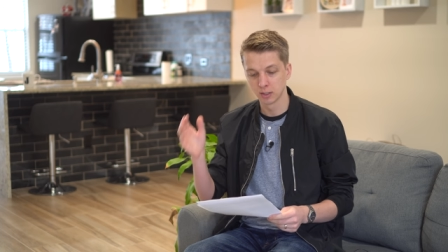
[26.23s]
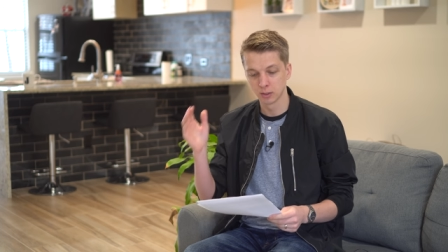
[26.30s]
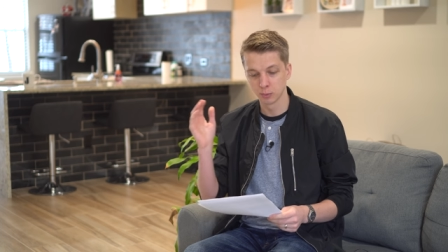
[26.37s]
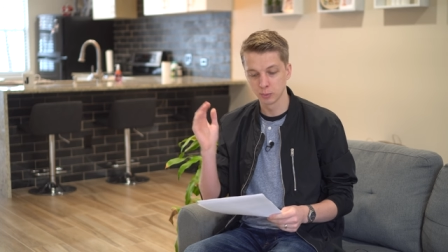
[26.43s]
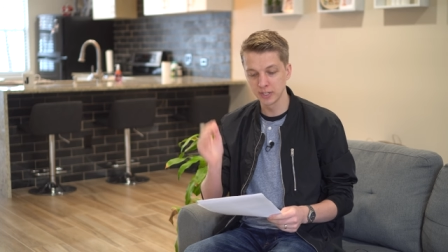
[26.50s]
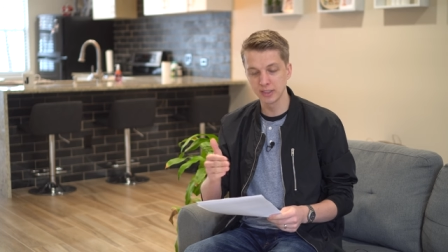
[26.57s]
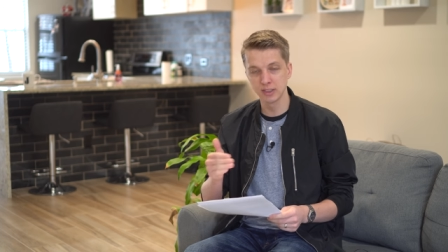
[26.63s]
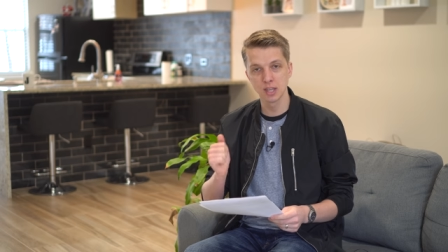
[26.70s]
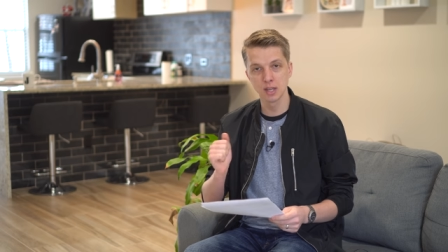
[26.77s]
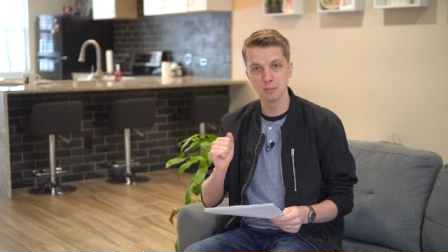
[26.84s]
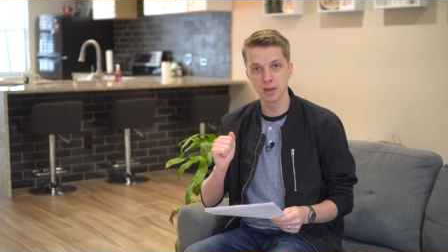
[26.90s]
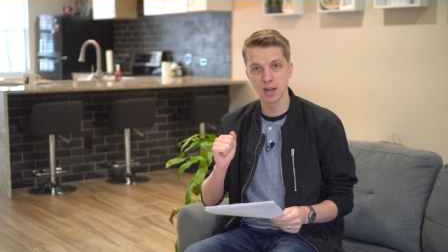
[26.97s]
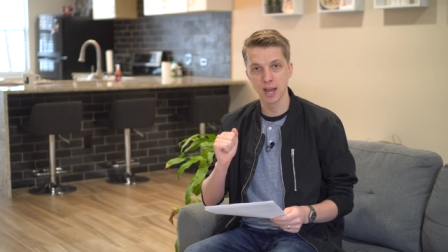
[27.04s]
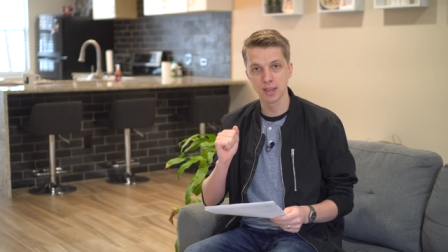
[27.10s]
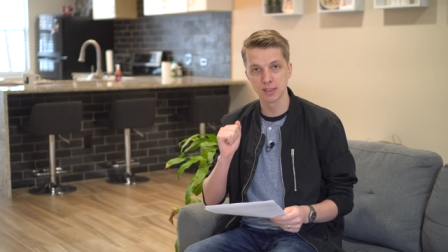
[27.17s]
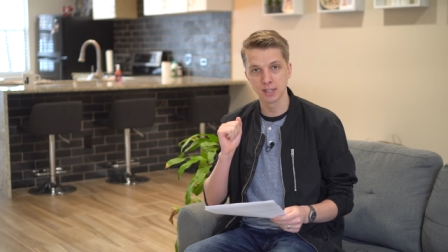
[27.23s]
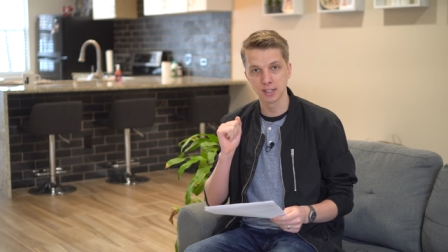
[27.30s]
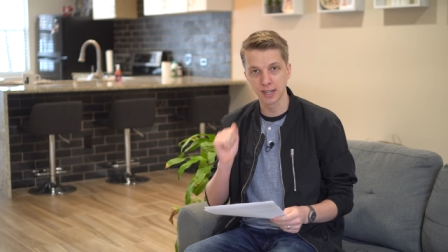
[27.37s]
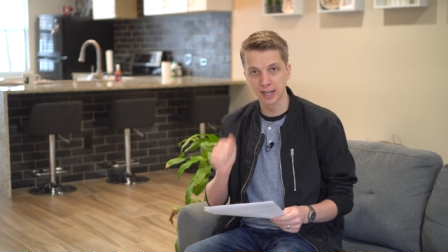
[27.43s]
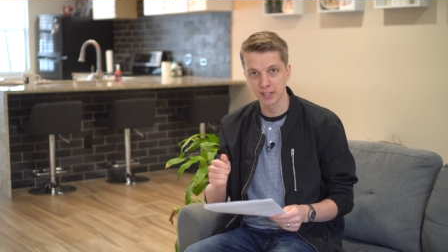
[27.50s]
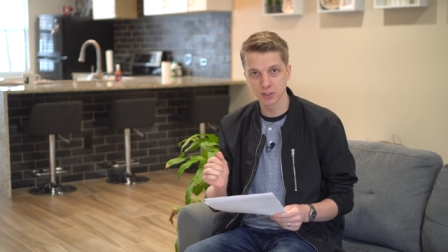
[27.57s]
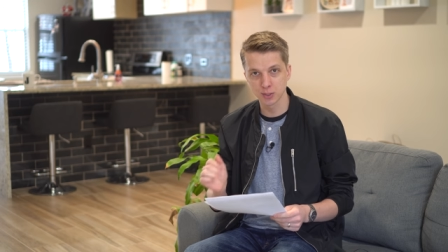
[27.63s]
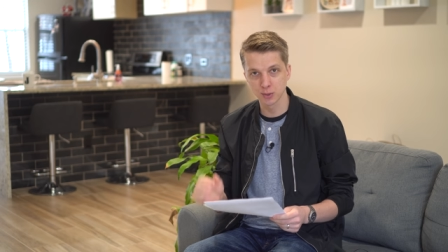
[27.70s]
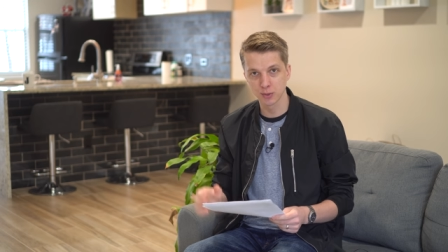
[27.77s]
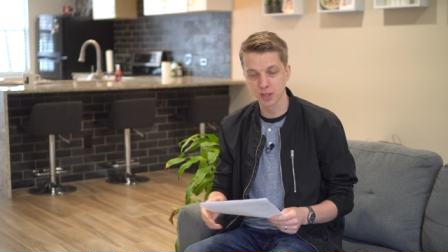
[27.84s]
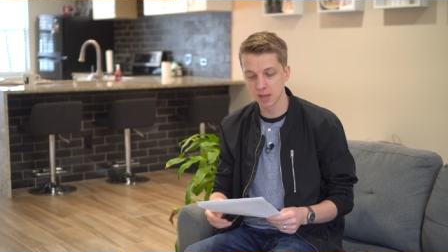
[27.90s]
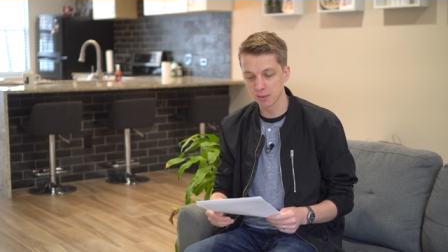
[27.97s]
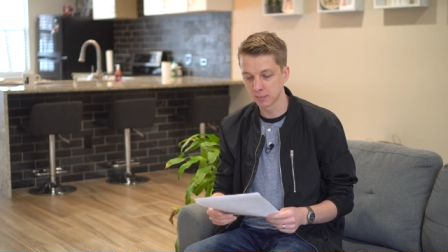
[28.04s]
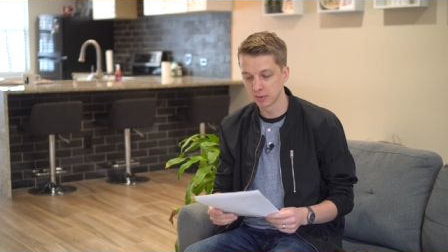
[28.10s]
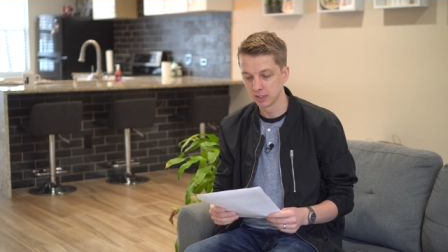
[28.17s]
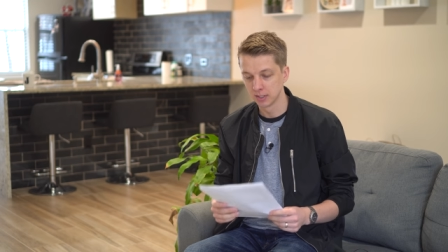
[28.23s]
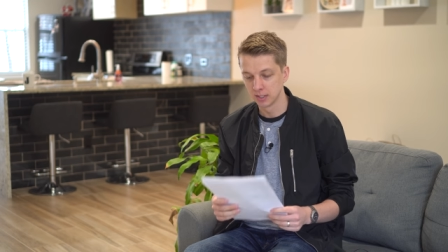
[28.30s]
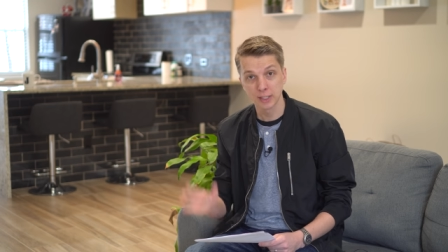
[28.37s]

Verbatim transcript: read them, and then answer them.